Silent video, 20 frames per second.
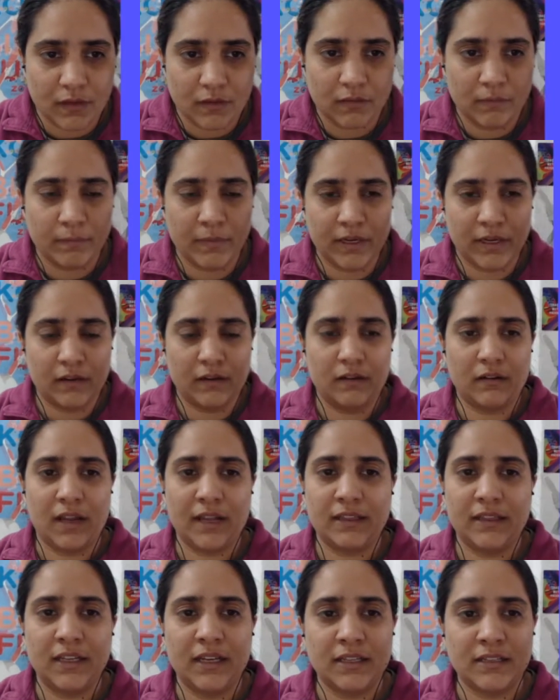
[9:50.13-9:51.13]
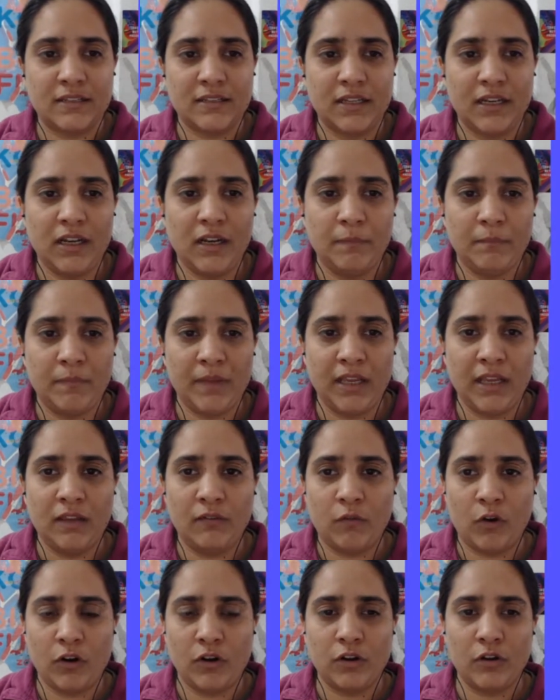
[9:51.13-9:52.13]
But I think I still may
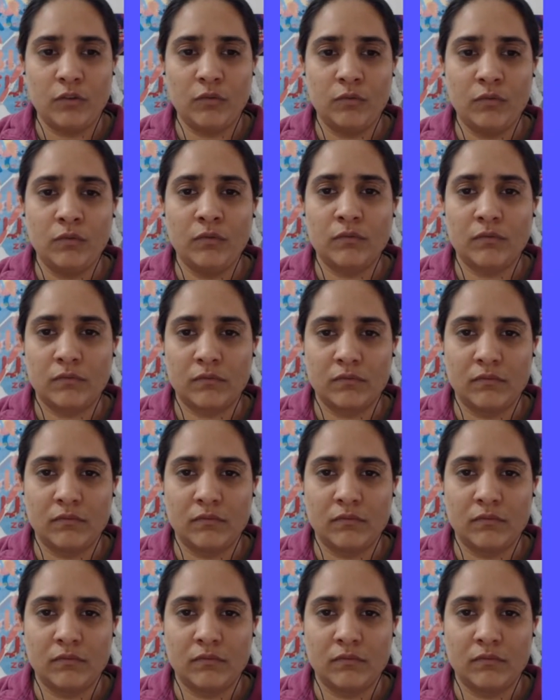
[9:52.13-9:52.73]
want to,